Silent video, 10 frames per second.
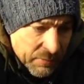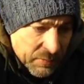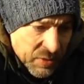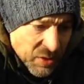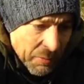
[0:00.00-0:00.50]

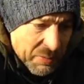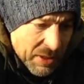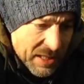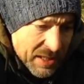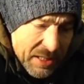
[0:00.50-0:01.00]
stops
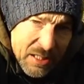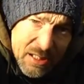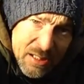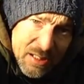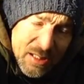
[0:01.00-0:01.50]
bleeding,
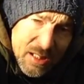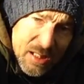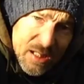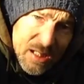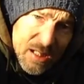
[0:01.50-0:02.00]

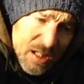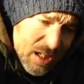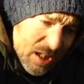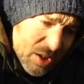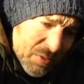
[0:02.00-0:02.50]

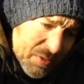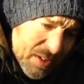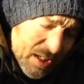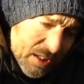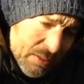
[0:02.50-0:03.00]
good
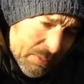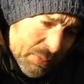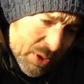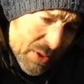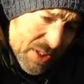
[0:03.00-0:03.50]
for
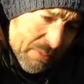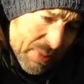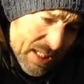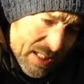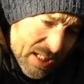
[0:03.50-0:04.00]
bruising,
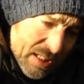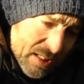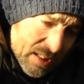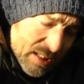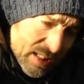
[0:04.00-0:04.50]
bleeding.
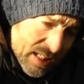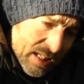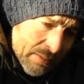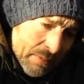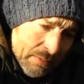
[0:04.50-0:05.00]

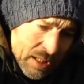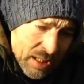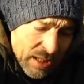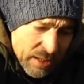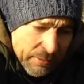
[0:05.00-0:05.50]
It
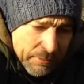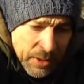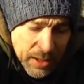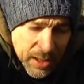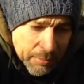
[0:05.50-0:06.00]

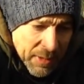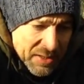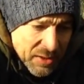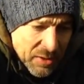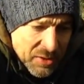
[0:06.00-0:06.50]

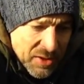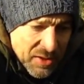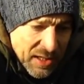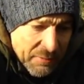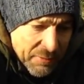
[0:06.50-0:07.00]
massages
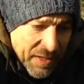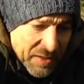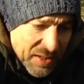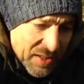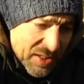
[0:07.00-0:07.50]
the
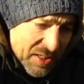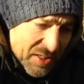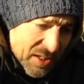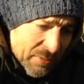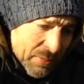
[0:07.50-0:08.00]
lymphatic
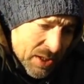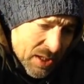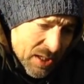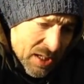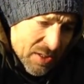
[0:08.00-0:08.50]
system.
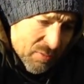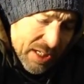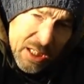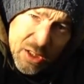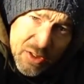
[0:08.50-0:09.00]
It's
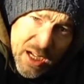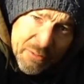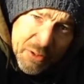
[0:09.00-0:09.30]
really good after